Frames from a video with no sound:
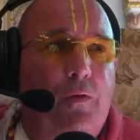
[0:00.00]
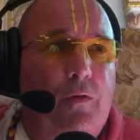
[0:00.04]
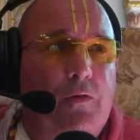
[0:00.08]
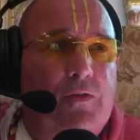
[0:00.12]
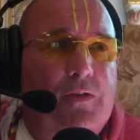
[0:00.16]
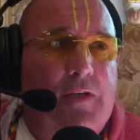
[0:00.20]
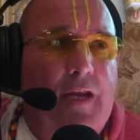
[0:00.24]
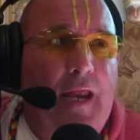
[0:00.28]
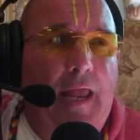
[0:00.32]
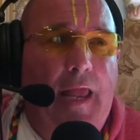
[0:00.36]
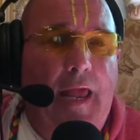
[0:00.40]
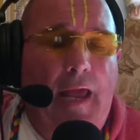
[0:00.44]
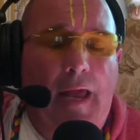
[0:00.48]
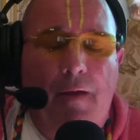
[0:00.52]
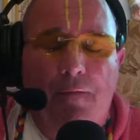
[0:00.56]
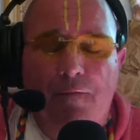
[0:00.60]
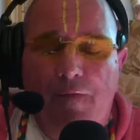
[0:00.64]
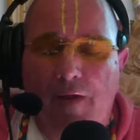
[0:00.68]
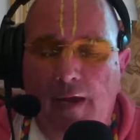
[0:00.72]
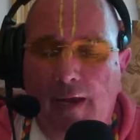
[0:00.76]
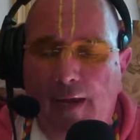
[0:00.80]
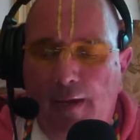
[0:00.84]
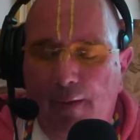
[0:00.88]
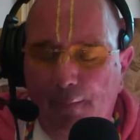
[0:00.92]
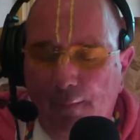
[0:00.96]
they have
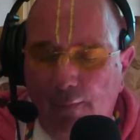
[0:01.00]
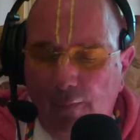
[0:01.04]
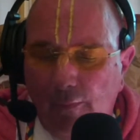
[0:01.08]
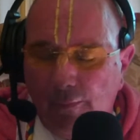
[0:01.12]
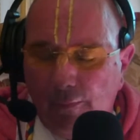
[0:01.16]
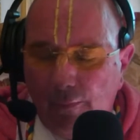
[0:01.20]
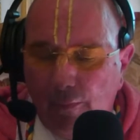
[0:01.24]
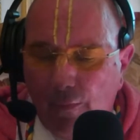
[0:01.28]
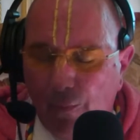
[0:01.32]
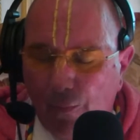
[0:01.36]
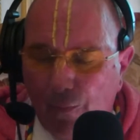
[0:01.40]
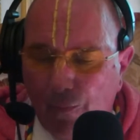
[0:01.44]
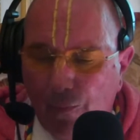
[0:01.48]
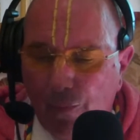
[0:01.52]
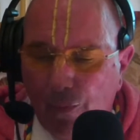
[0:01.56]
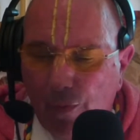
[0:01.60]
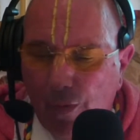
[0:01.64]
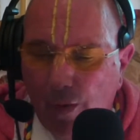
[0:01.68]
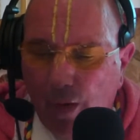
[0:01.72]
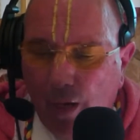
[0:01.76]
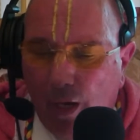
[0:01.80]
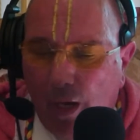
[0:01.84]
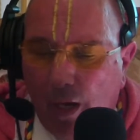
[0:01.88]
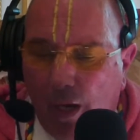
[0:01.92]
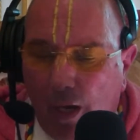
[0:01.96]
a
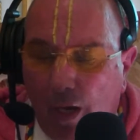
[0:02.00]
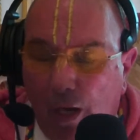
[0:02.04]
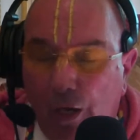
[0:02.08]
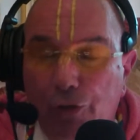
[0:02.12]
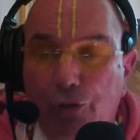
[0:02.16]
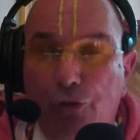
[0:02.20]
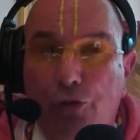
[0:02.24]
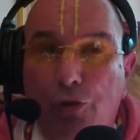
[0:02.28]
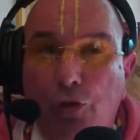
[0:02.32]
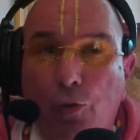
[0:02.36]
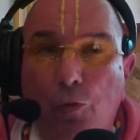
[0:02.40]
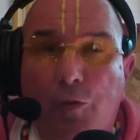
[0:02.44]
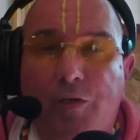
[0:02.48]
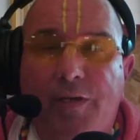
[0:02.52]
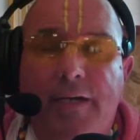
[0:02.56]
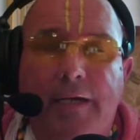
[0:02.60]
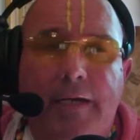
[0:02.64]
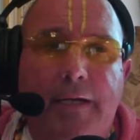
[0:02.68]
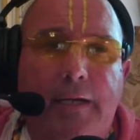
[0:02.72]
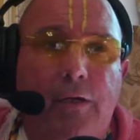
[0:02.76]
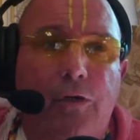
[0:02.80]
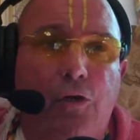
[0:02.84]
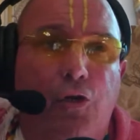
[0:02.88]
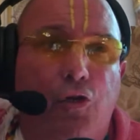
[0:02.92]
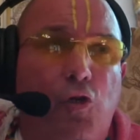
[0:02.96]

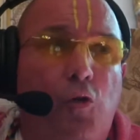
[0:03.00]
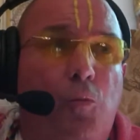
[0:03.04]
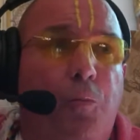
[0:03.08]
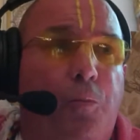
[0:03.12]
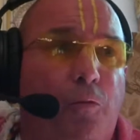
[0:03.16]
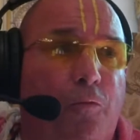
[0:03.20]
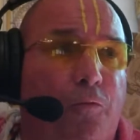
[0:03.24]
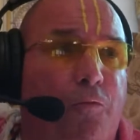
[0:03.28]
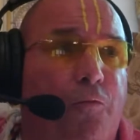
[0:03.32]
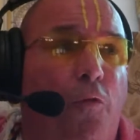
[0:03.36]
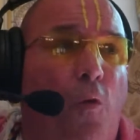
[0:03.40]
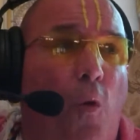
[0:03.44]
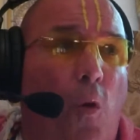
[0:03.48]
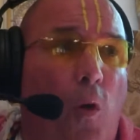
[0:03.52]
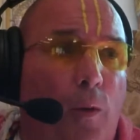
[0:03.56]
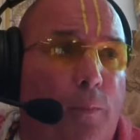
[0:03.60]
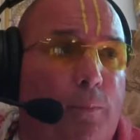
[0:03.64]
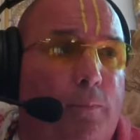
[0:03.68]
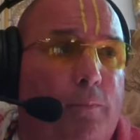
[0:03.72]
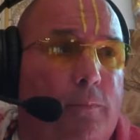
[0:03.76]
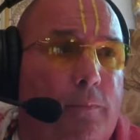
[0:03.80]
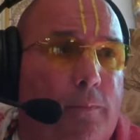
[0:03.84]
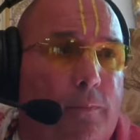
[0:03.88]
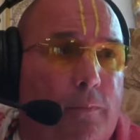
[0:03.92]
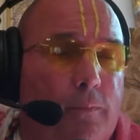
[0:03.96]
duty to perform.
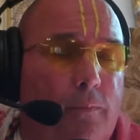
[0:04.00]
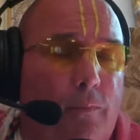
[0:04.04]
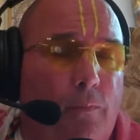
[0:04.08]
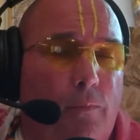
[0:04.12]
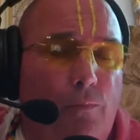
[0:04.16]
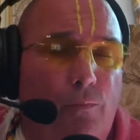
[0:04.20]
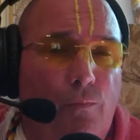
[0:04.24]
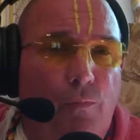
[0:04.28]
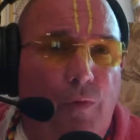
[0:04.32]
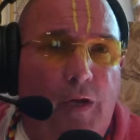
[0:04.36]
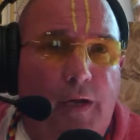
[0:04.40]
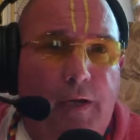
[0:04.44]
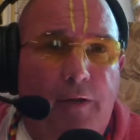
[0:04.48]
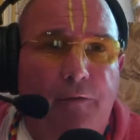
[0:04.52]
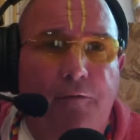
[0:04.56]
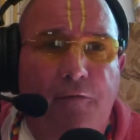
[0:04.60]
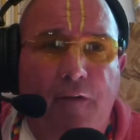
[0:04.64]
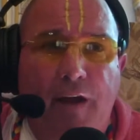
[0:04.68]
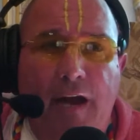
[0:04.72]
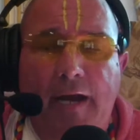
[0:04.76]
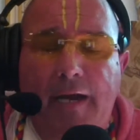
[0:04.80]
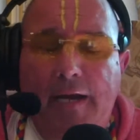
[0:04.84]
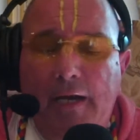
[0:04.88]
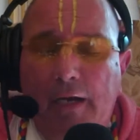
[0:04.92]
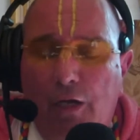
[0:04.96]
In
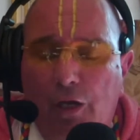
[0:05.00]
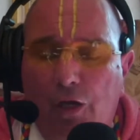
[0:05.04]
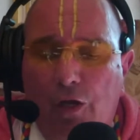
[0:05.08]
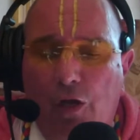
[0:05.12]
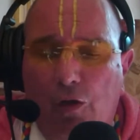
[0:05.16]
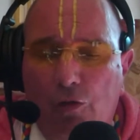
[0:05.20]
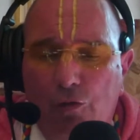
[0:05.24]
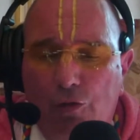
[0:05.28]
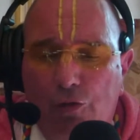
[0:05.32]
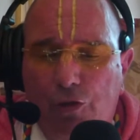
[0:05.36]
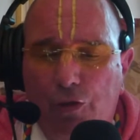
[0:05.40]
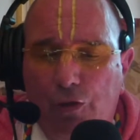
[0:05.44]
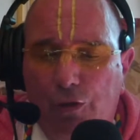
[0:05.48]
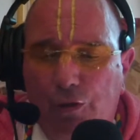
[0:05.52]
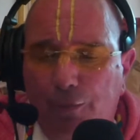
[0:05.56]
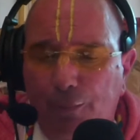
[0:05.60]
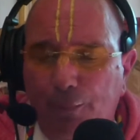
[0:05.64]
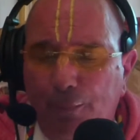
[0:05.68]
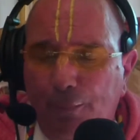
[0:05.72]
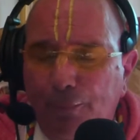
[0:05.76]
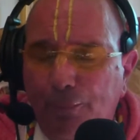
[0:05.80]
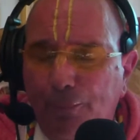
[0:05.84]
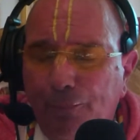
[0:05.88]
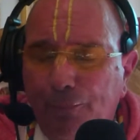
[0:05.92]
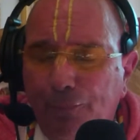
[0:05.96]
Vedic culture,
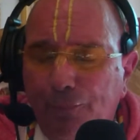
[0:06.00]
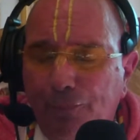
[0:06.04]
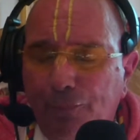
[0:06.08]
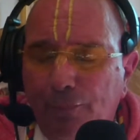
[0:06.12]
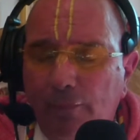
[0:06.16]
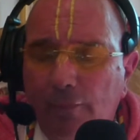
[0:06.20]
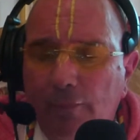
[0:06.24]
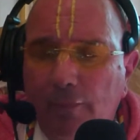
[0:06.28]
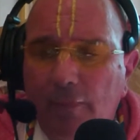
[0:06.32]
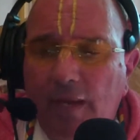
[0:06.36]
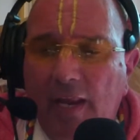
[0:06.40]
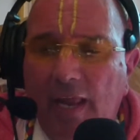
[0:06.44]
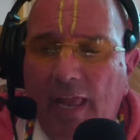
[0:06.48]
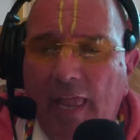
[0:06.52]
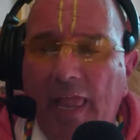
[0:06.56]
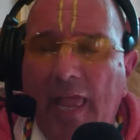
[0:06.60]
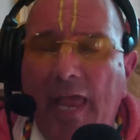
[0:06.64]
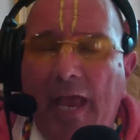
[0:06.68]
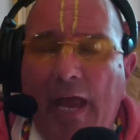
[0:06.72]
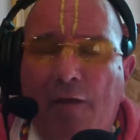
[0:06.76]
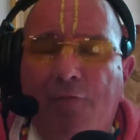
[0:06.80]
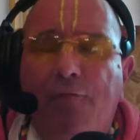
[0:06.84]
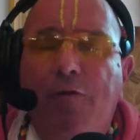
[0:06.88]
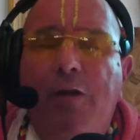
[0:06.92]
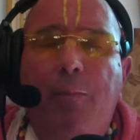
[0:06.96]

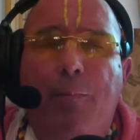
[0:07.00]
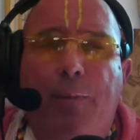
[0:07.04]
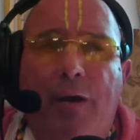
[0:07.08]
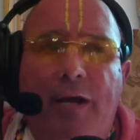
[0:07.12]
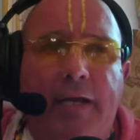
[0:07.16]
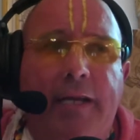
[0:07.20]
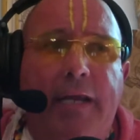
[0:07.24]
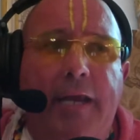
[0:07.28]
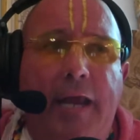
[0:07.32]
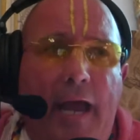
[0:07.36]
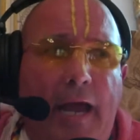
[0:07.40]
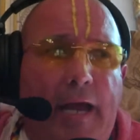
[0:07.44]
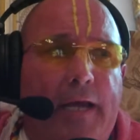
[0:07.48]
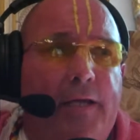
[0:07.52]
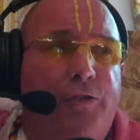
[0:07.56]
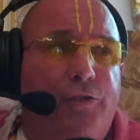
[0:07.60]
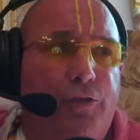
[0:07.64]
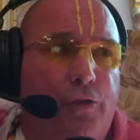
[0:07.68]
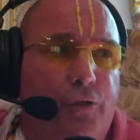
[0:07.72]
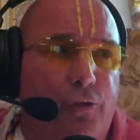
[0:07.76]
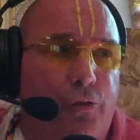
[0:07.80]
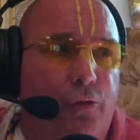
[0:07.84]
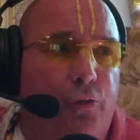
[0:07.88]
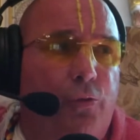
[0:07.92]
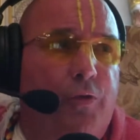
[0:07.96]
everybody has
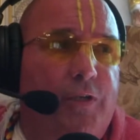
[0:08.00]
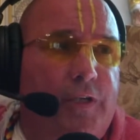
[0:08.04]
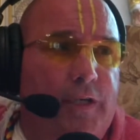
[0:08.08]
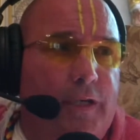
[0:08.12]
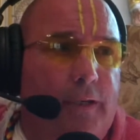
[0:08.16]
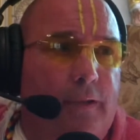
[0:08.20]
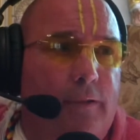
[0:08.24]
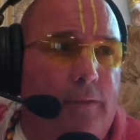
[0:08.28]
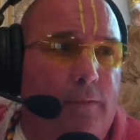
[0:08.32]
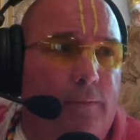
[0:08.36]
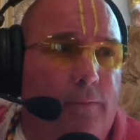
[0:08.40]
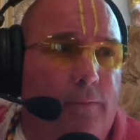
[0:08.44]
a duty.